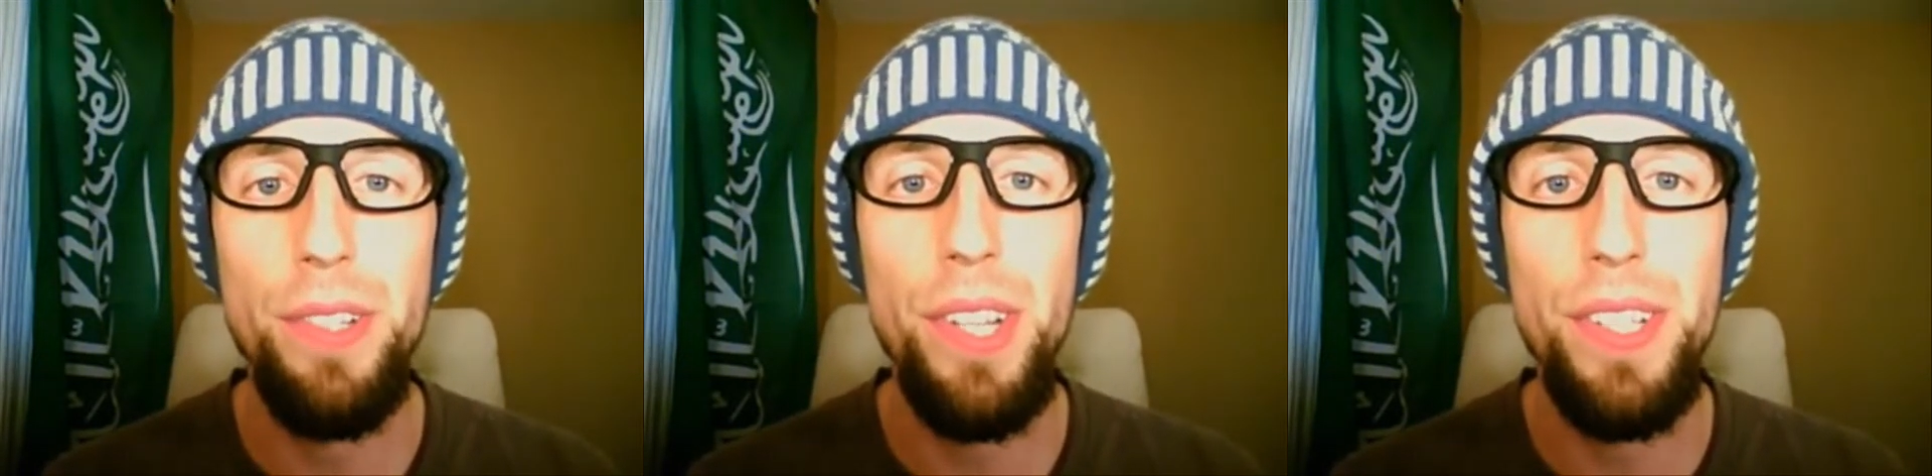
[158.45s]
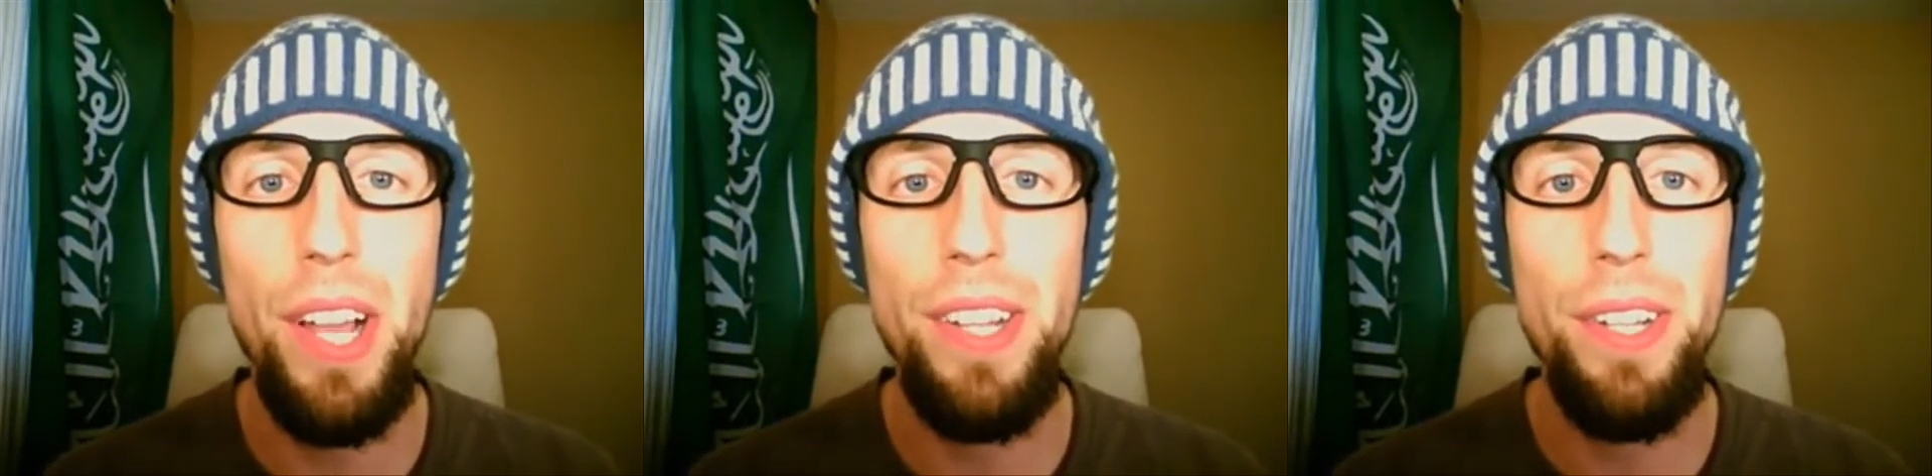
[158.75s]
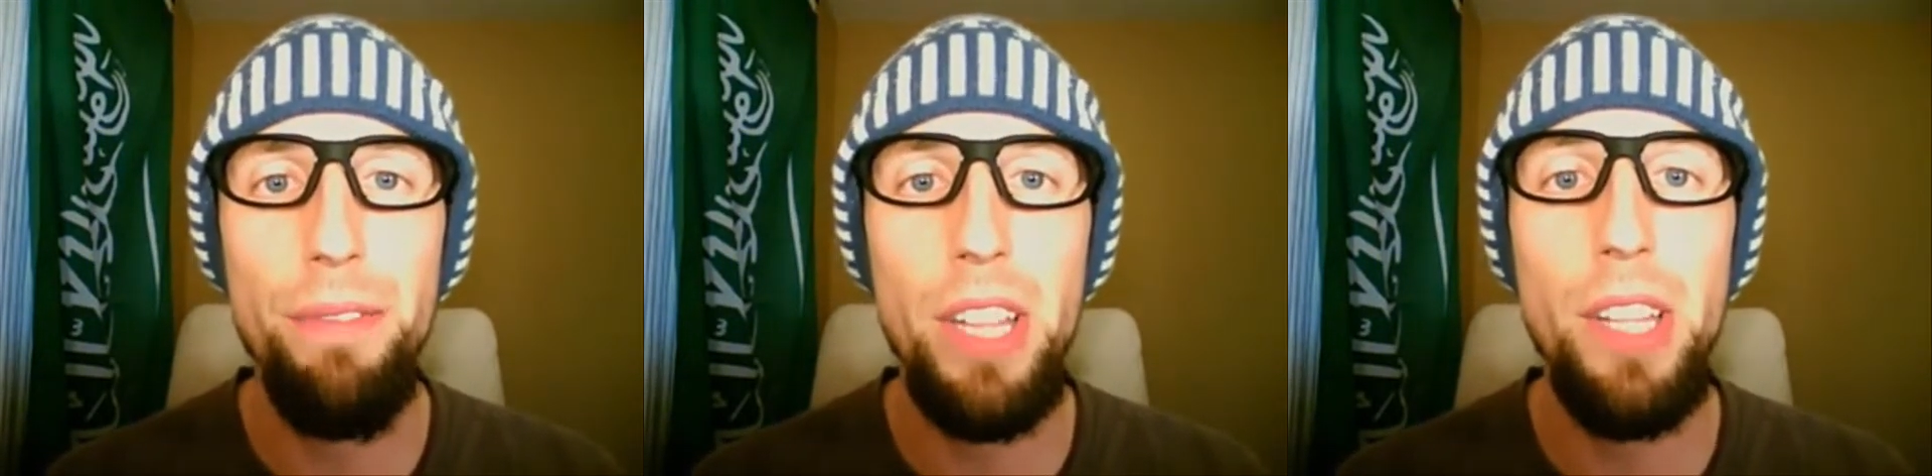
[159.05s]
it's a
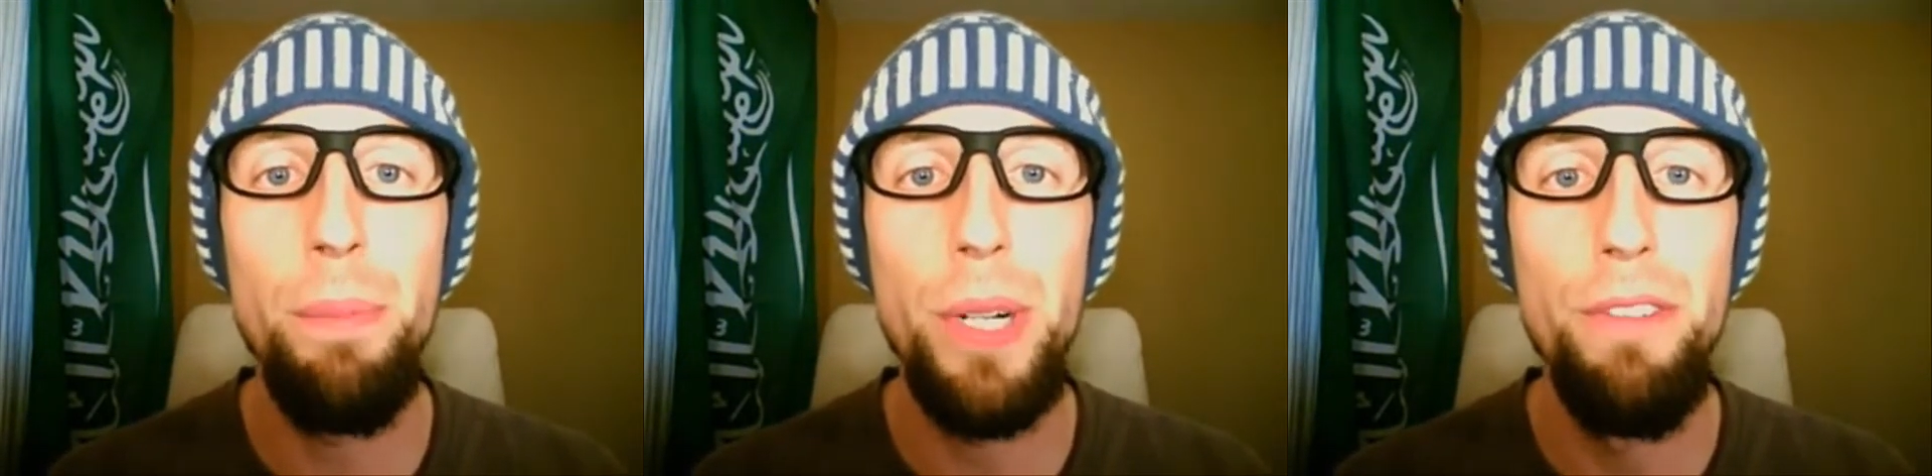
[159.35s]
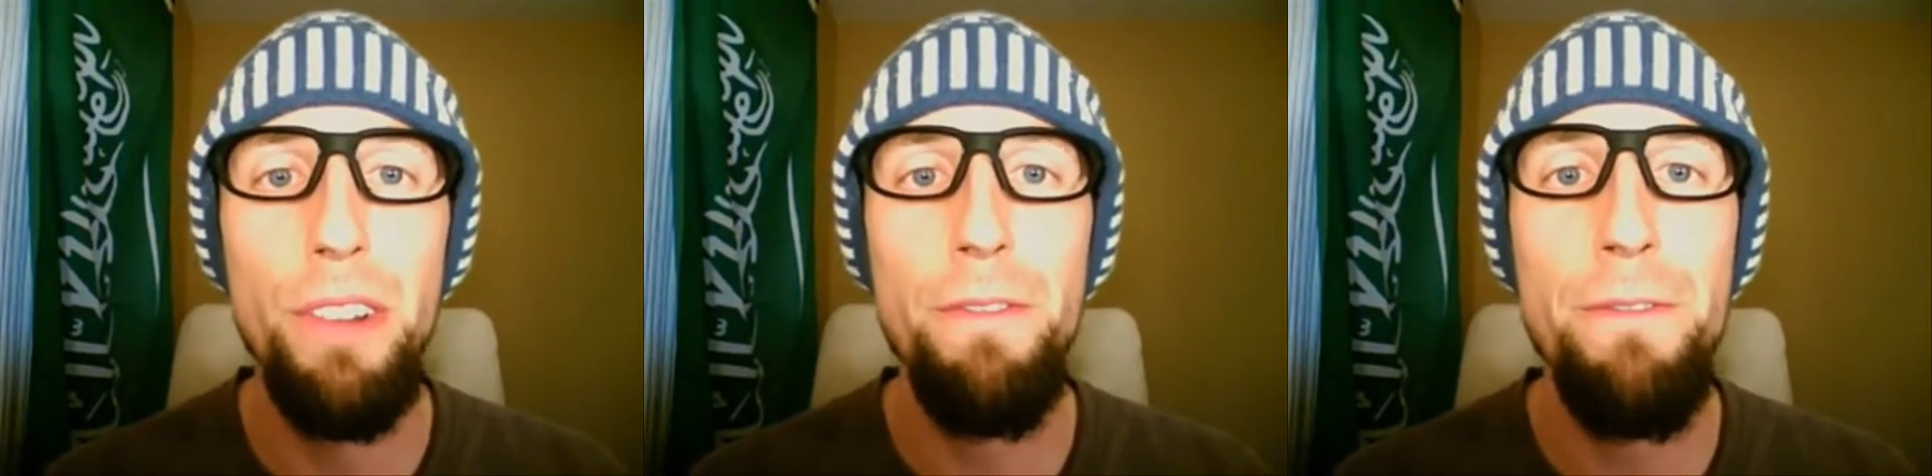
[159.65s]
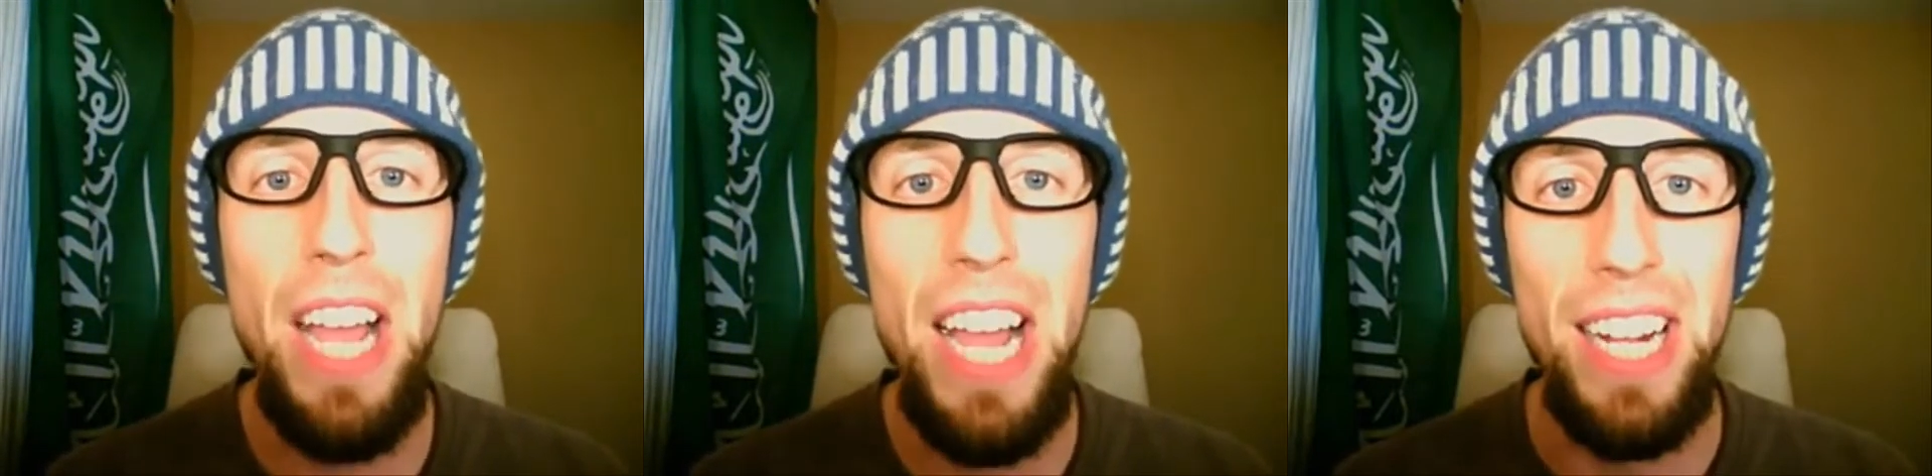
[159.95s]
scientifically proven
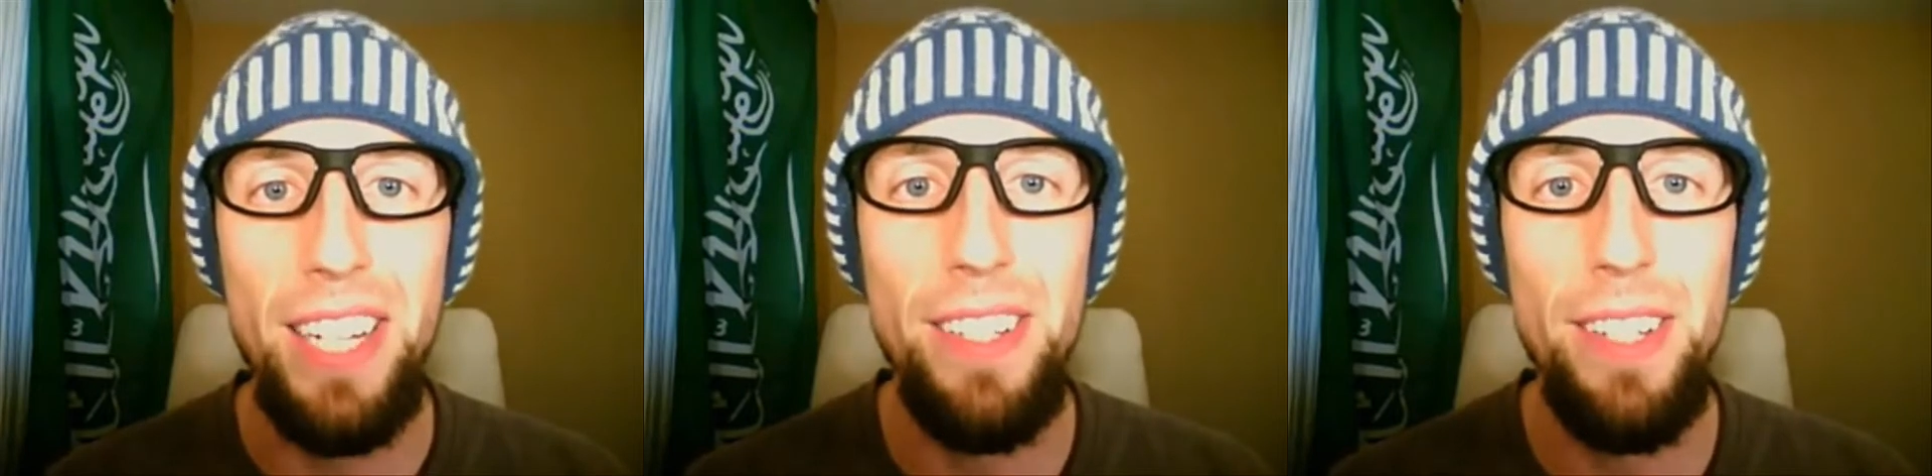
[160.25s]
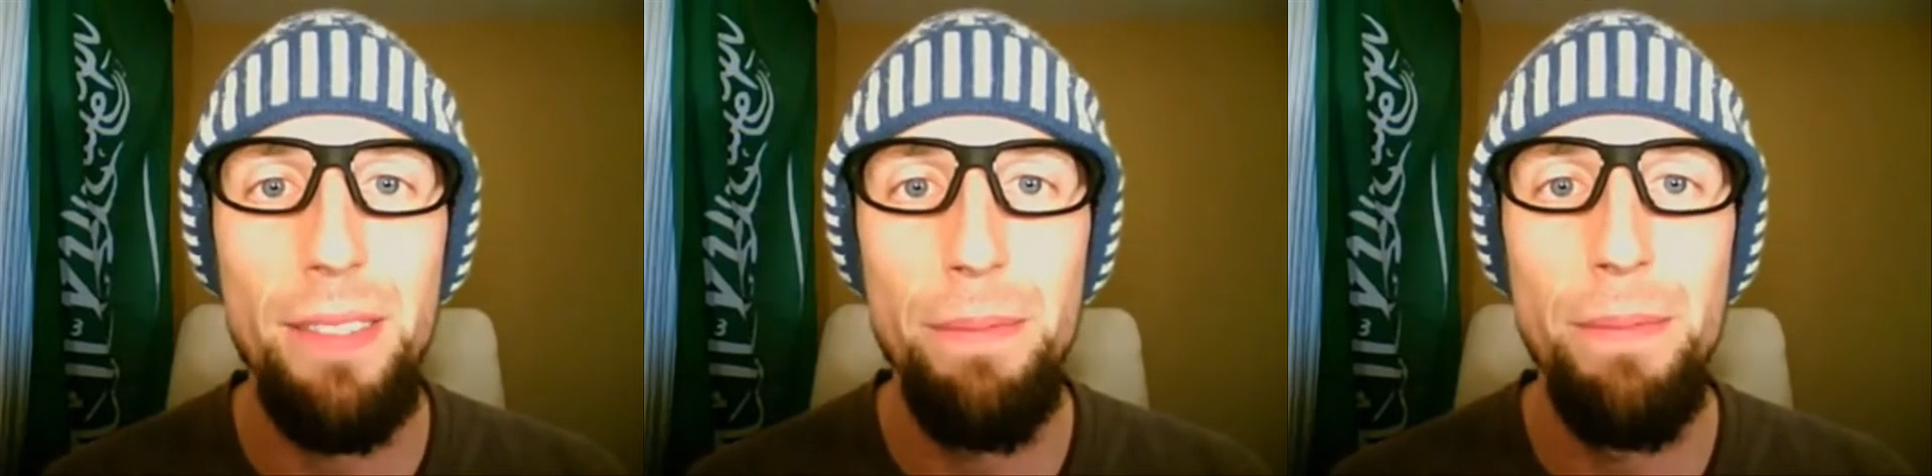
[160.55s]
fact.